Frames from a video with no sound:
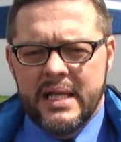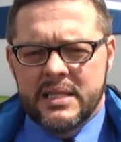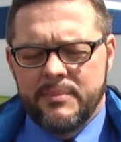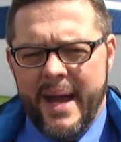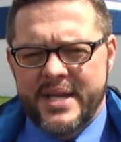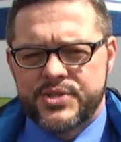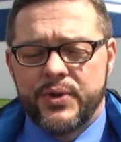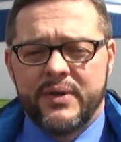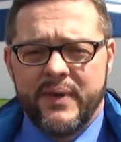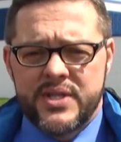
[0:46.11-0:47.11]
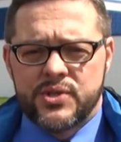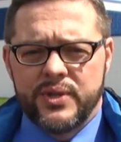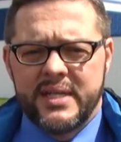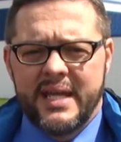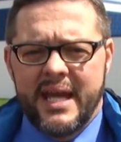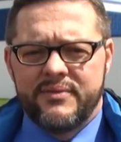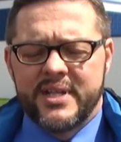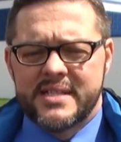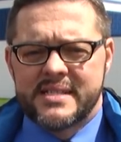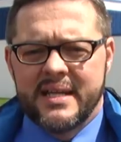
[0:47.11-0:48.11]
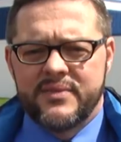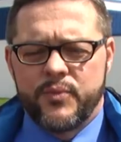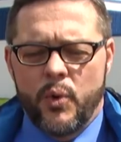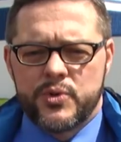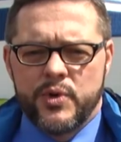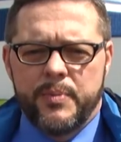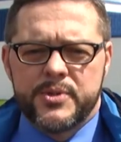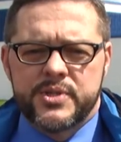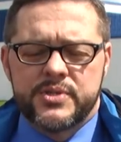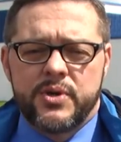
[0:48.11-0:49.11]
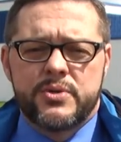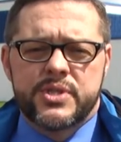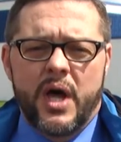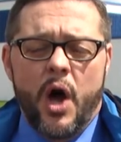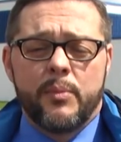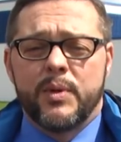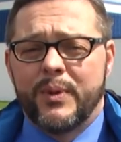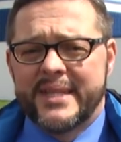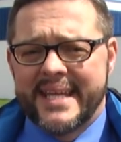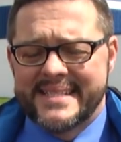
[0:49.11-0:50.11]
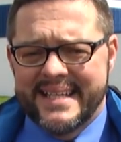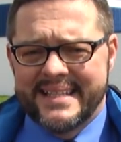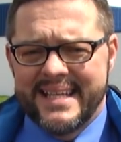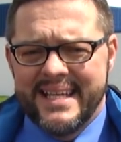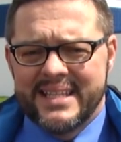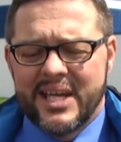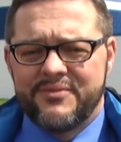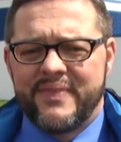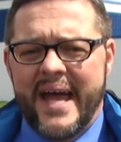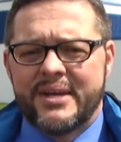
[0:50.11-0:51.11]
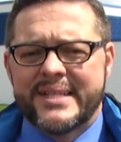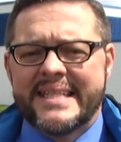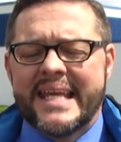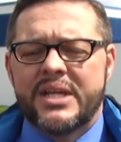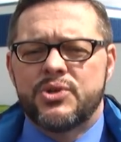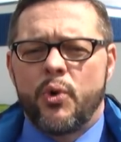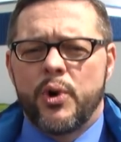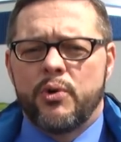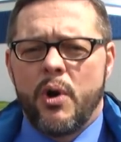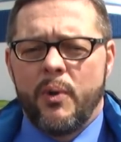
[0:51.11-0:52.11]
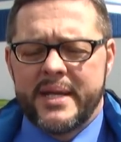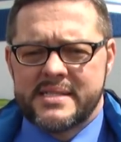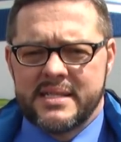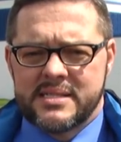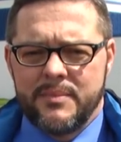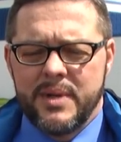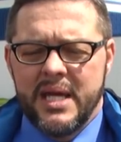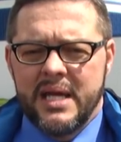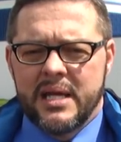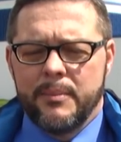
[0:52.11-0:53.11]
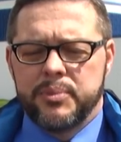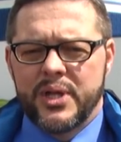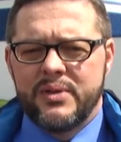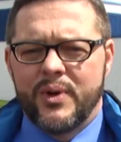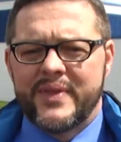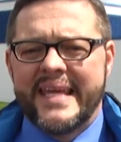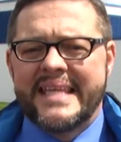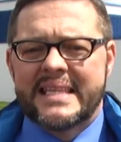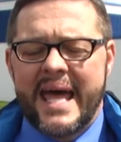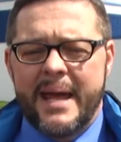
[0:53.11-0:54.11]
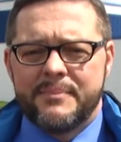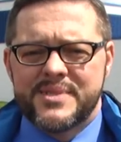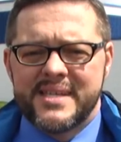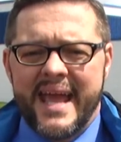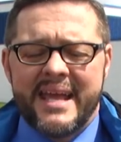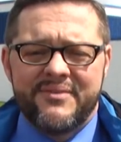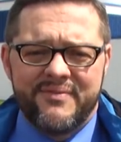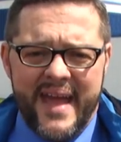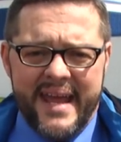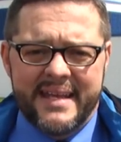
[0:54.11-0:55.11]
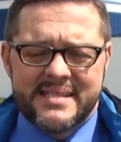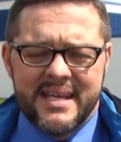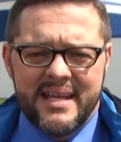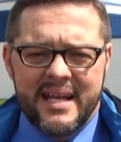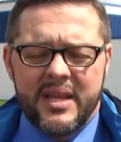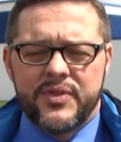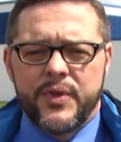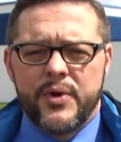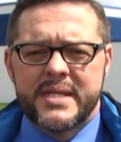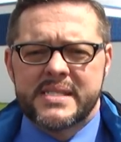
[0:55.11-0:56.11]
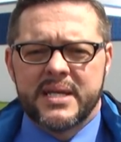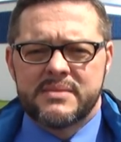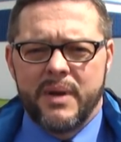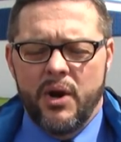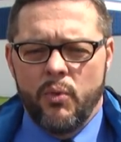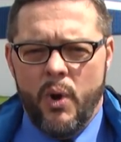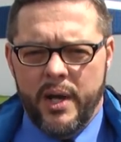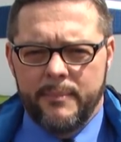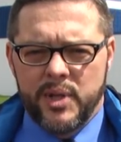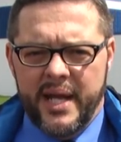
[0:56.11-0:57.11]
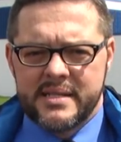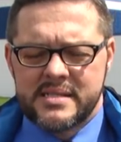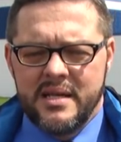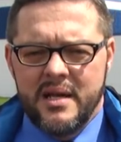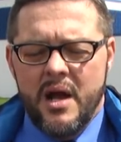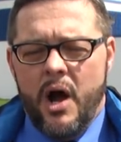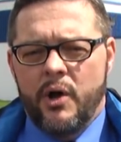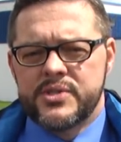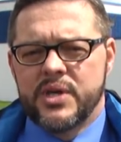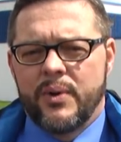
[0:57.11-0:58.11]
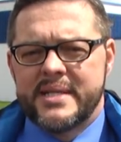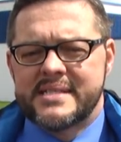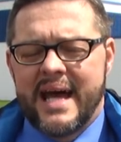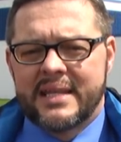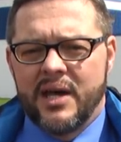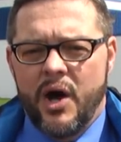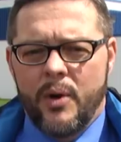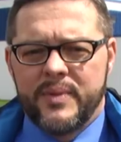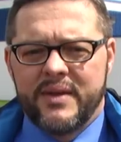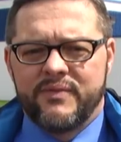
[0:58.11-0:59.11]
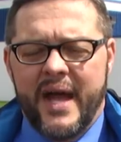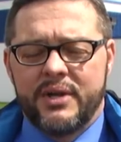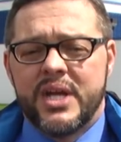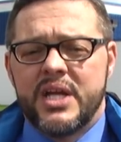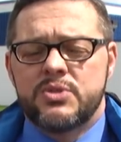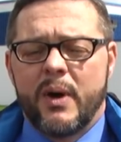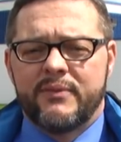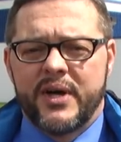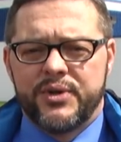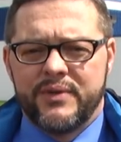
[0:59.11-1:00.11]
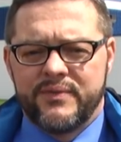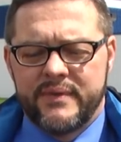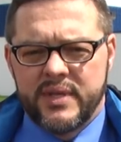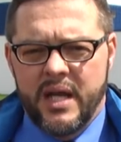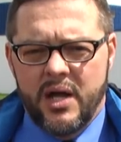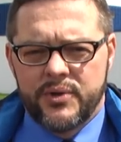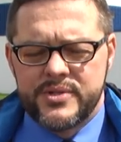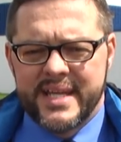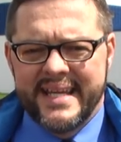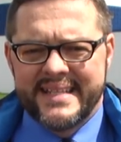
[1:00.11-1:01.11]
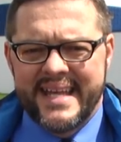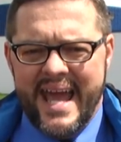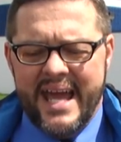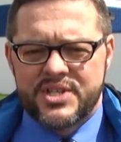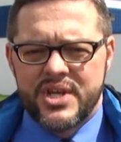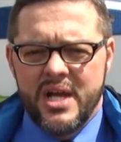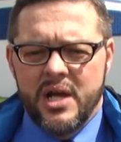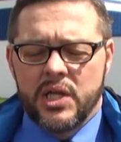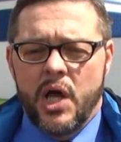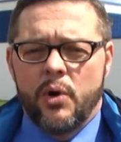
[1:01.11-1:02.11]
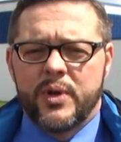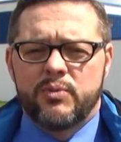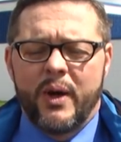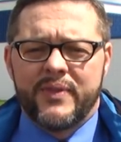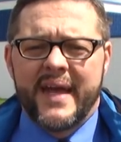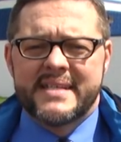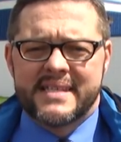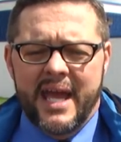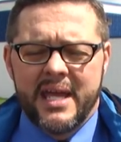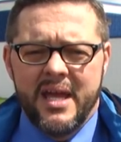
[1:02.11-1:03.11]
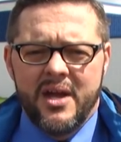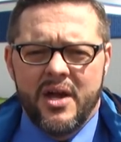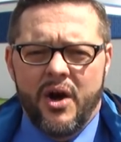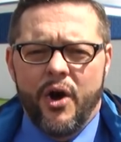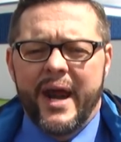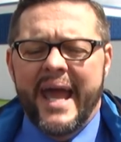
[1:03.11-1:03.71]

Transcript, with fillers: LeMaster eventually gave consent for troopers to search the home, and when they did, they found an indoor growing system complete with heat lamps and fans and 36 marijuana plants. Also inside the home, they found $1,250 in cash, along with what they say are